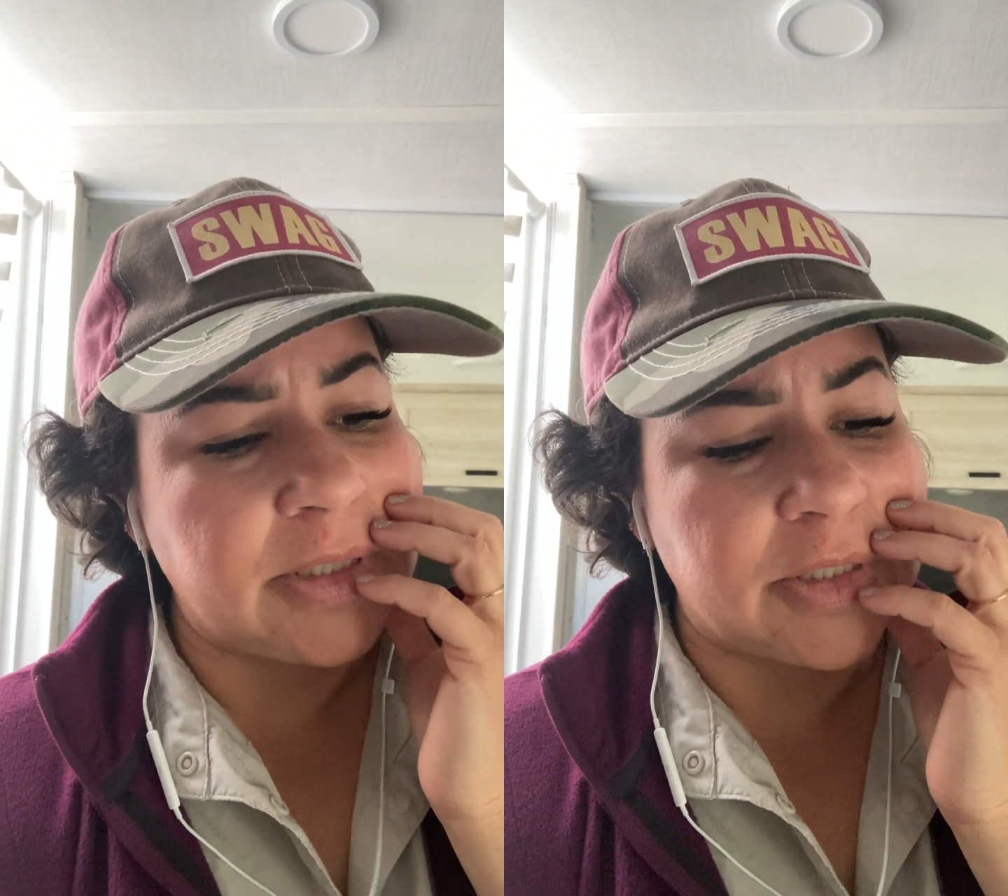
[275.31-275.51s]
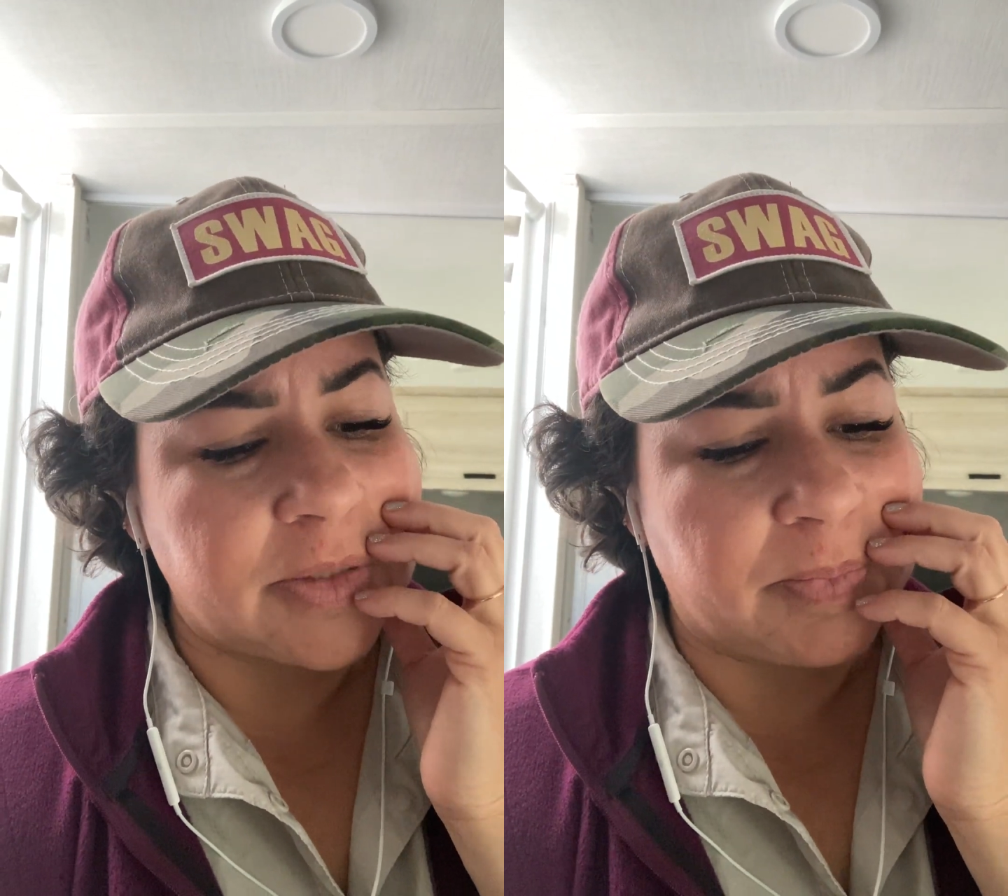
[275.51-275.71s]

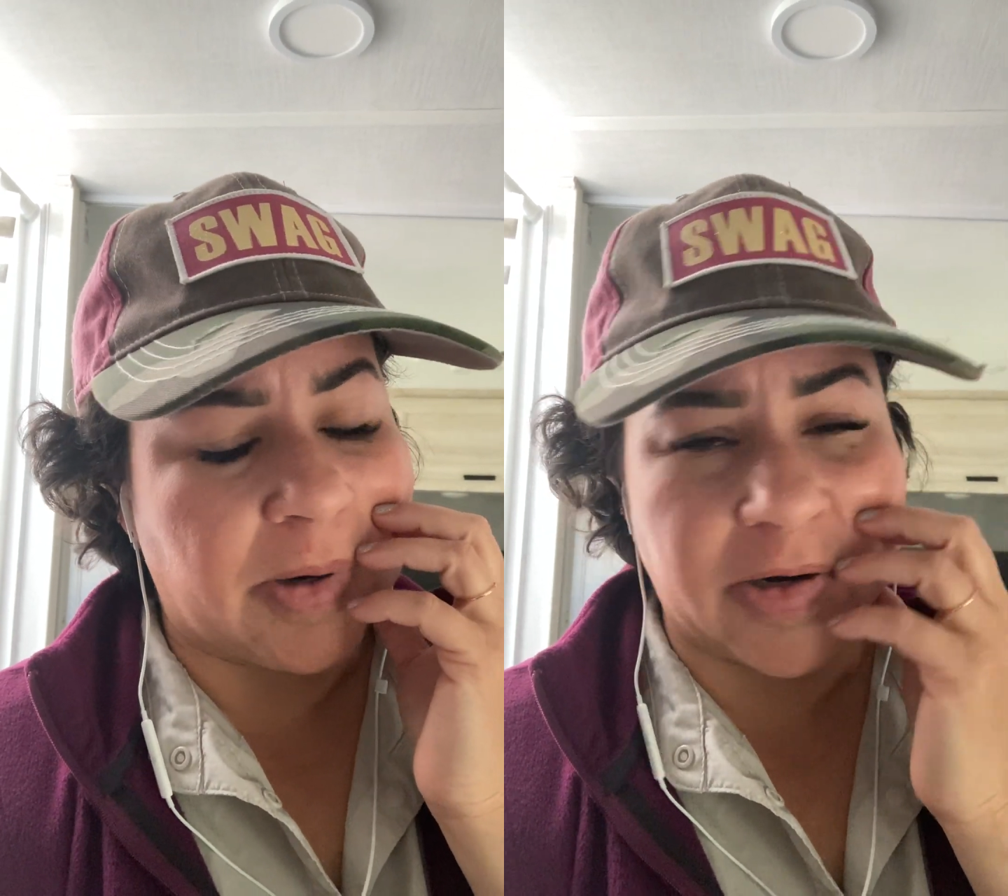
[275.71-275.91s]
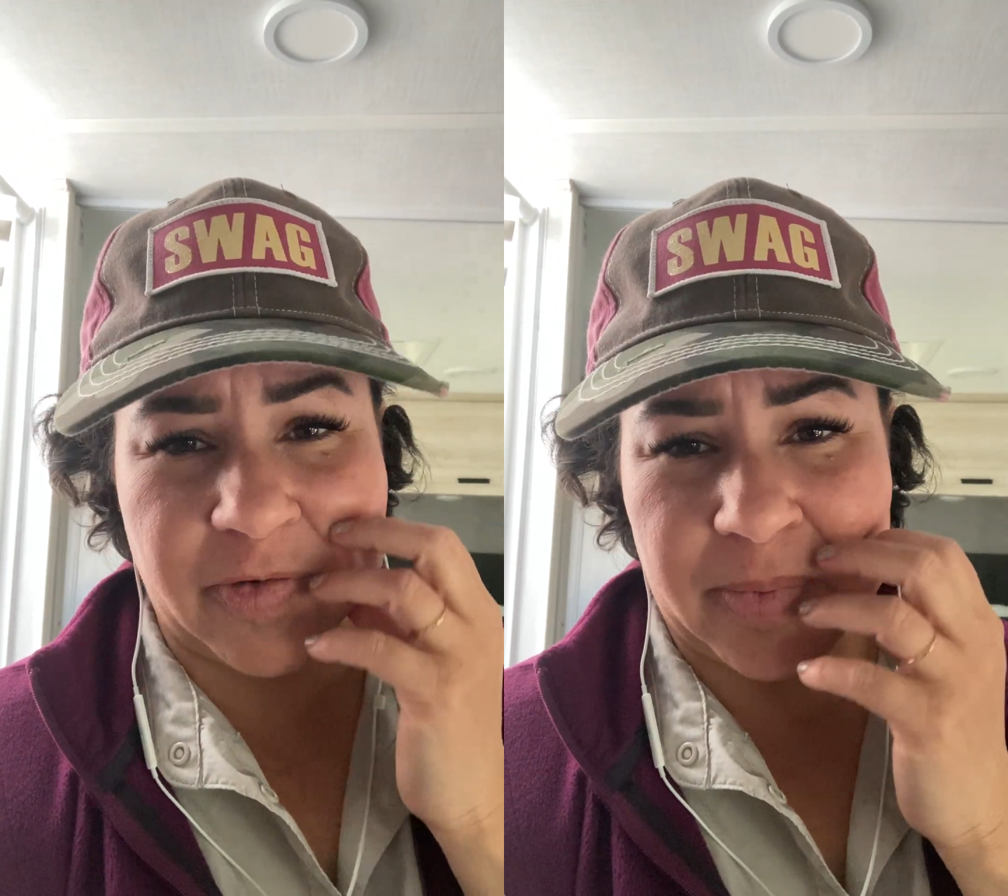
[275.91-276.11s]
just
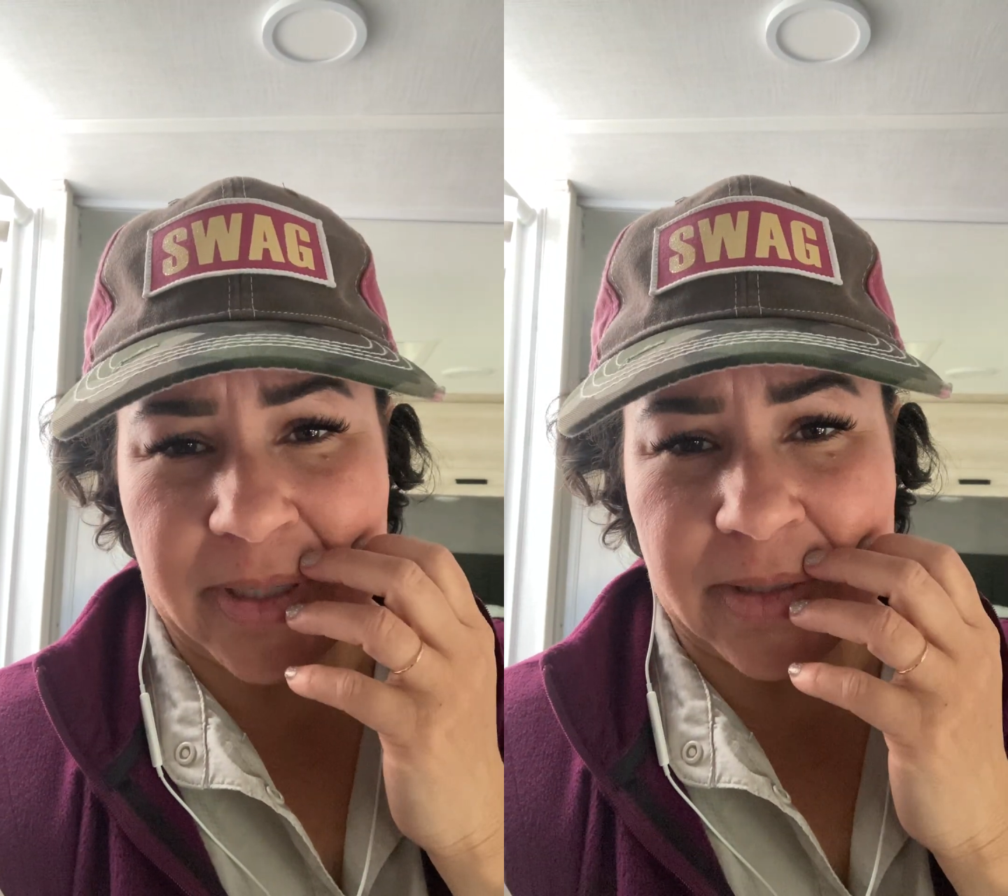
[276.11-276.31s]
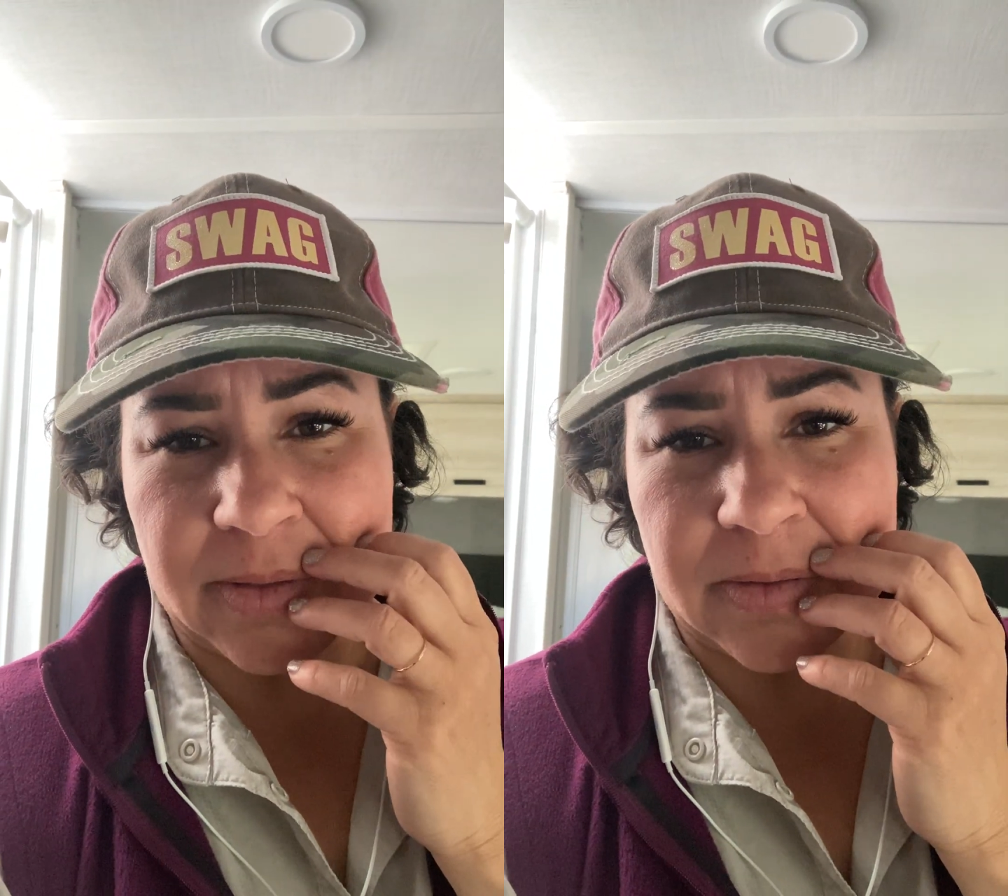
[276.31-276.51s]
part of
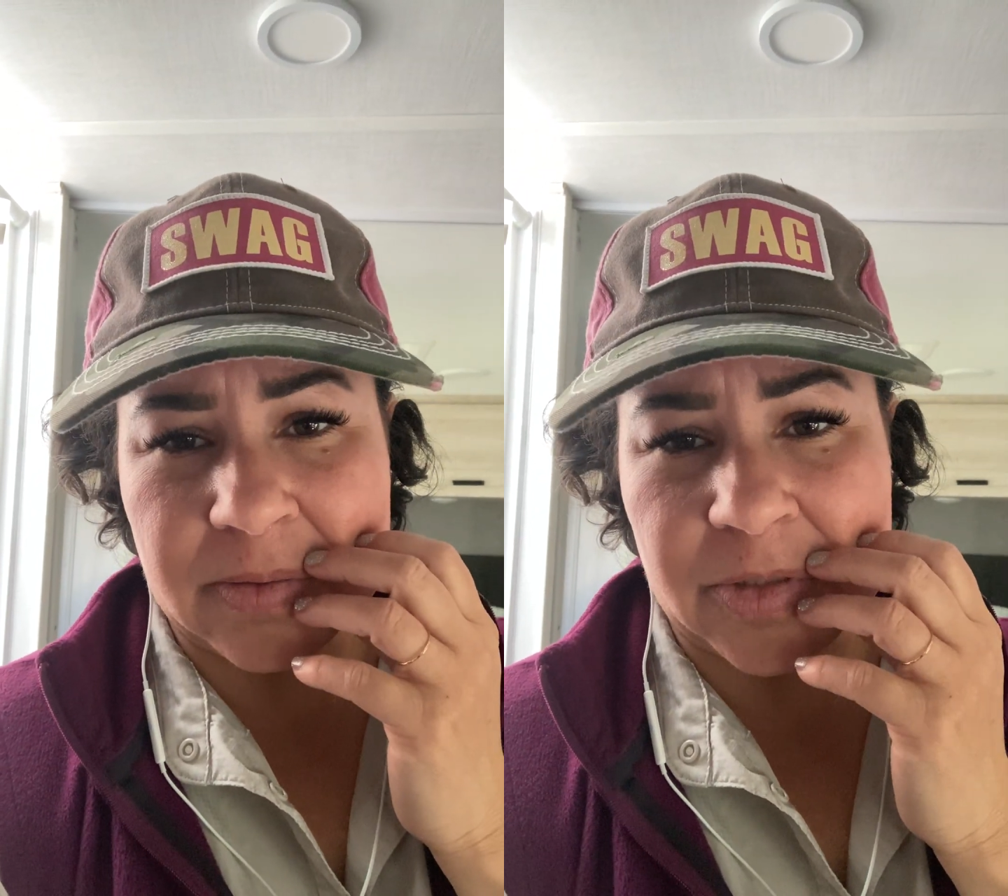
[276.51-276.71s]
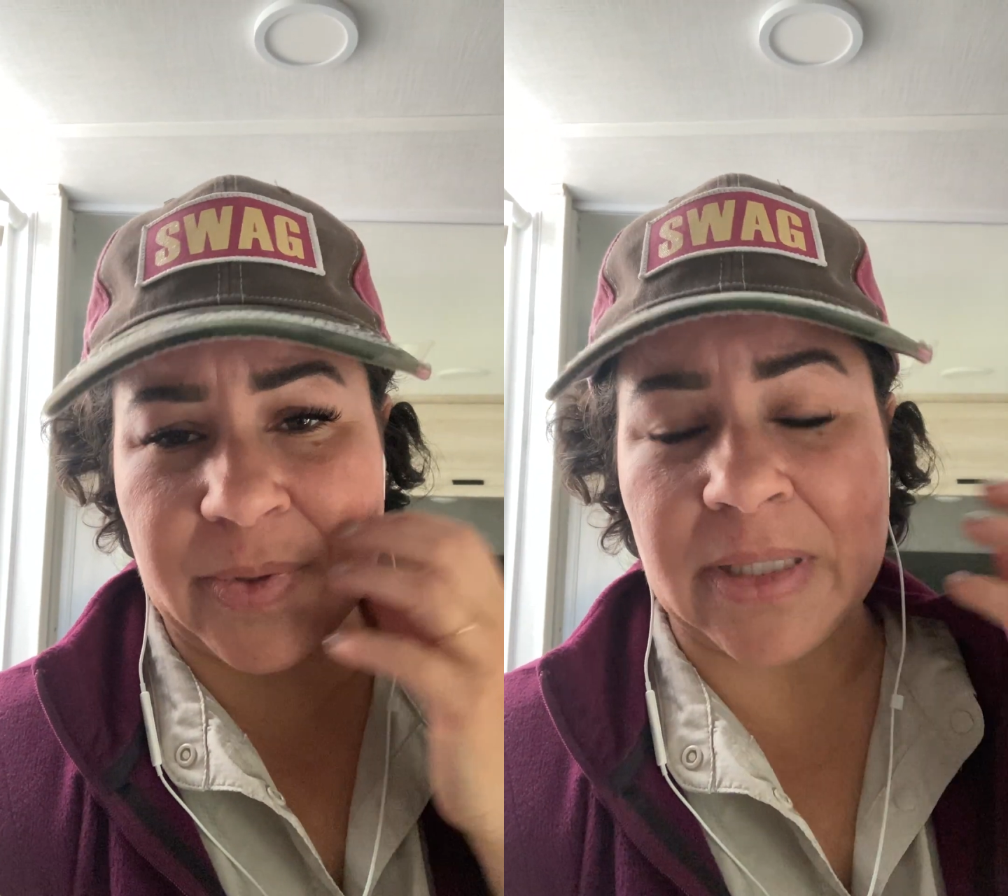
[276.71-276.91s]

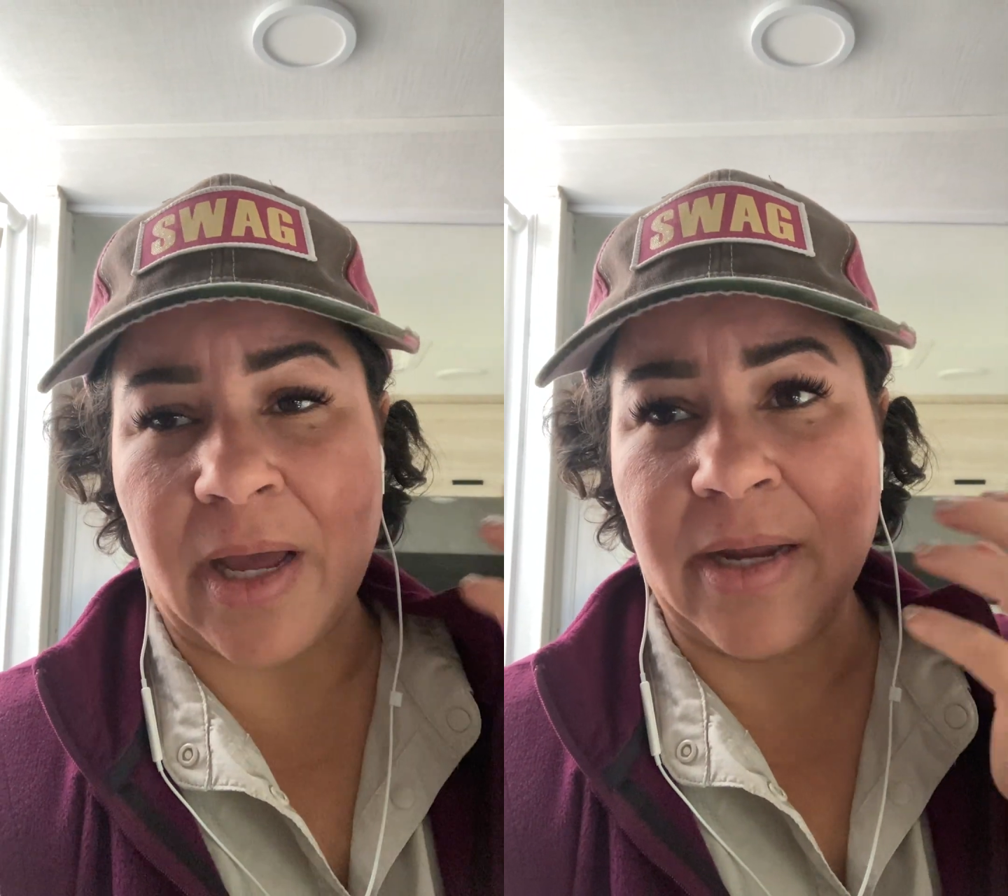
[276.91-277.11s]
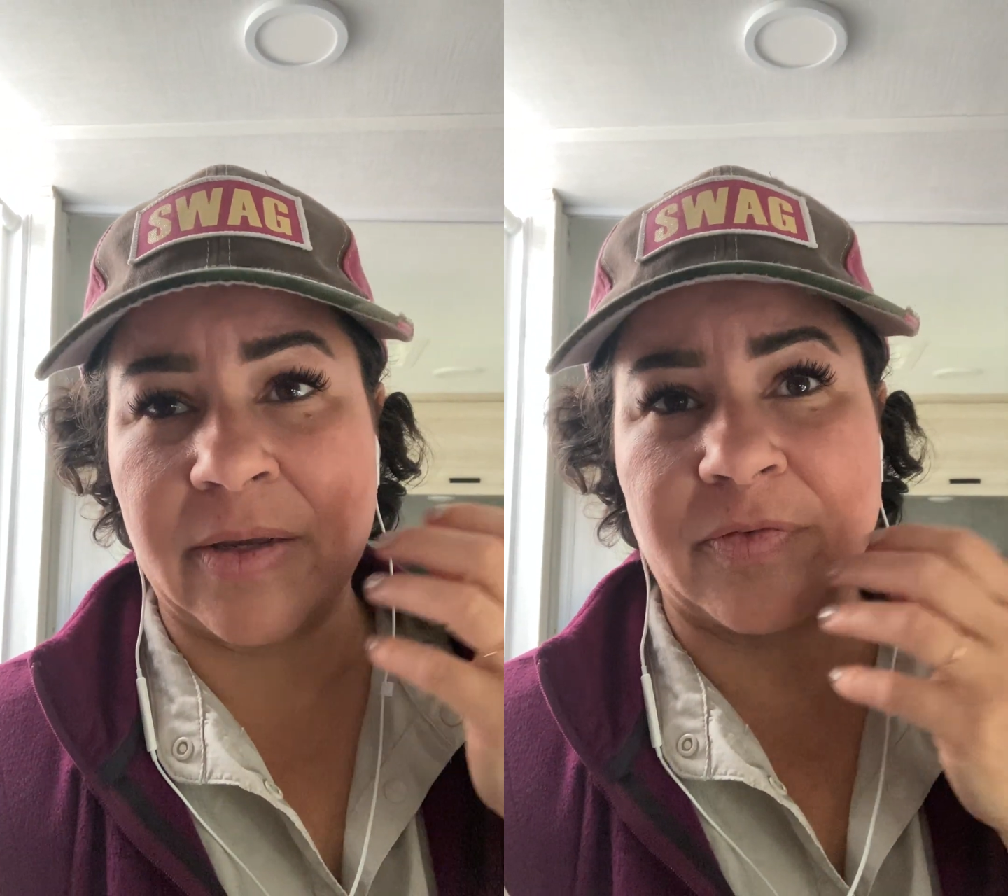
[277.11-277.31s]
doing
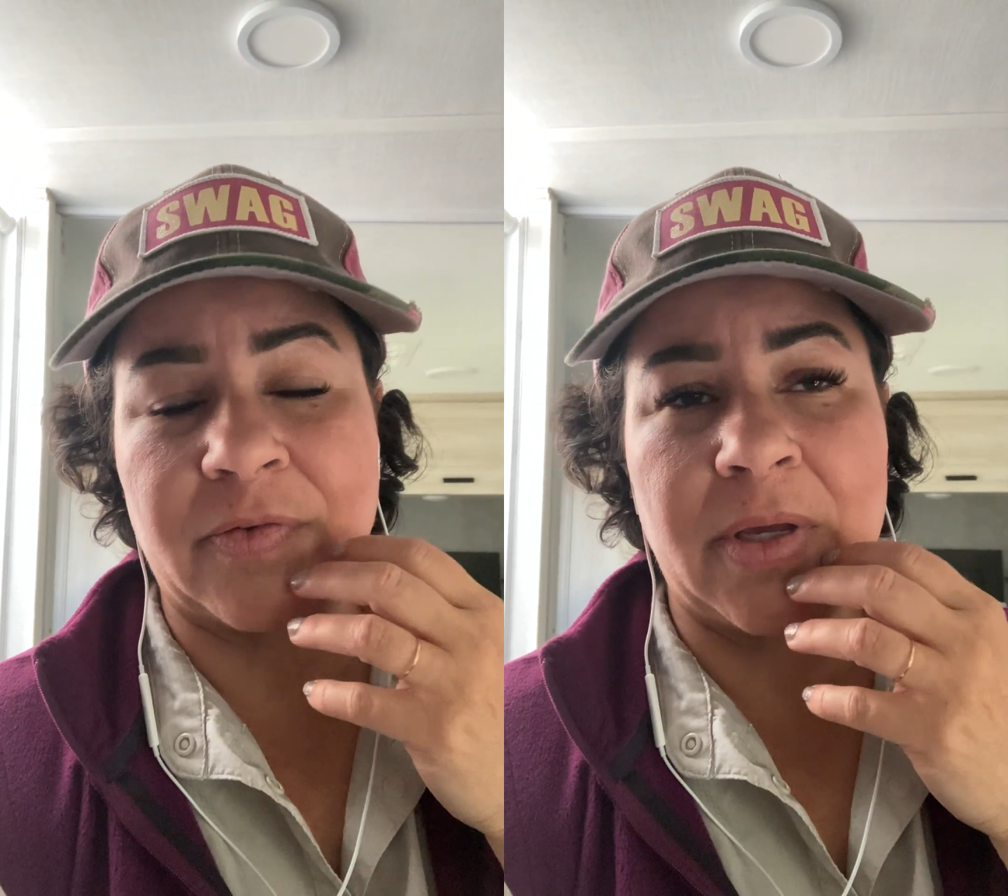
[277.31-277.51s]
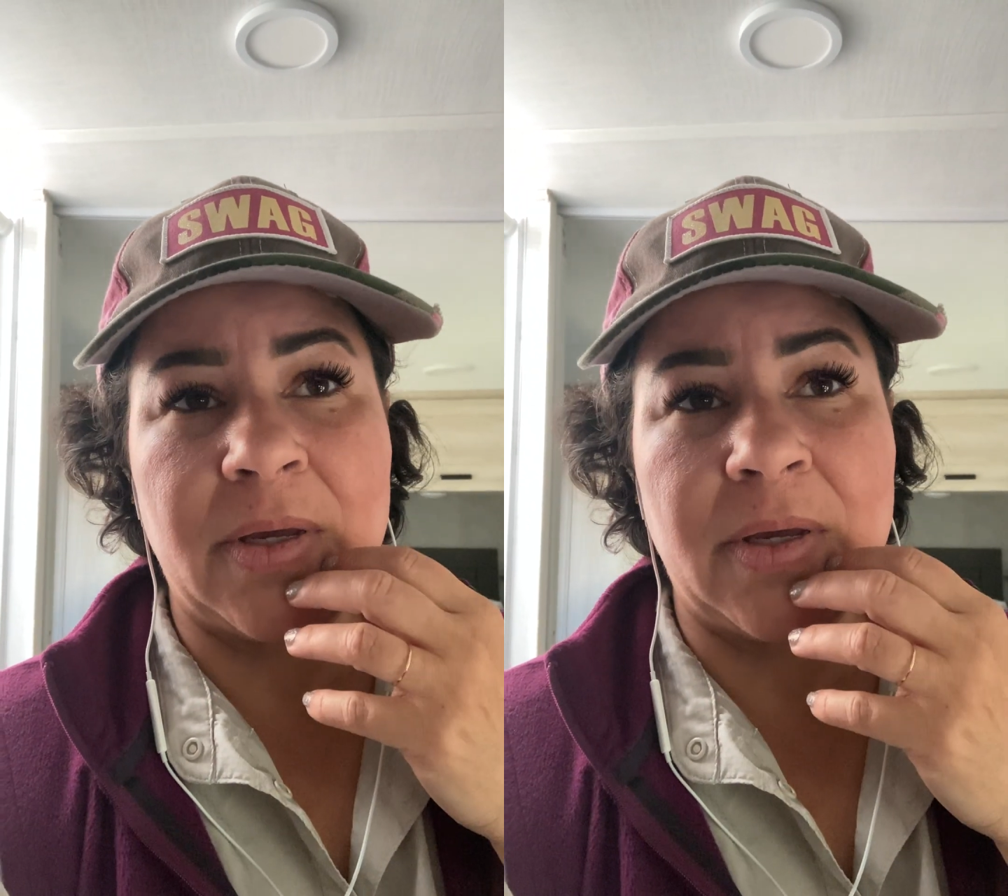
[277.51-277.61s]
life.